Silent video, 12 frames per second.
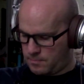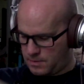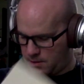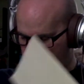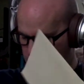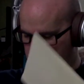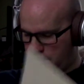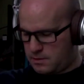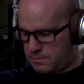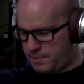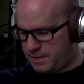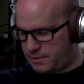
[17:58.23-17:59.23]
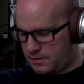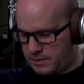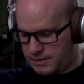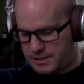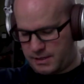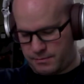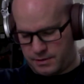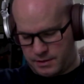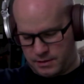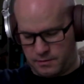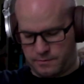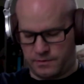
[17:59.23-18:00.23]
It's basically the same thing.
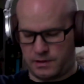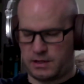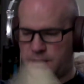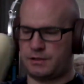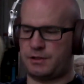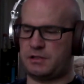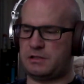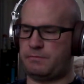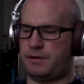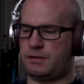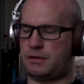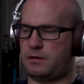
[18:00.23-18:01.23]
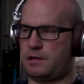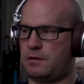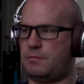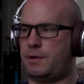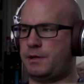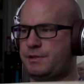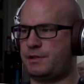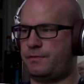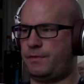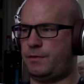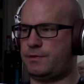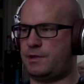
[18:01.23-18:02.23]
You've got just basically a balsa
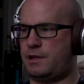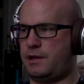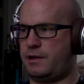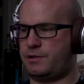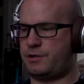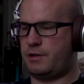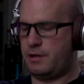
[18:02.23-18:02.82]
fuselage.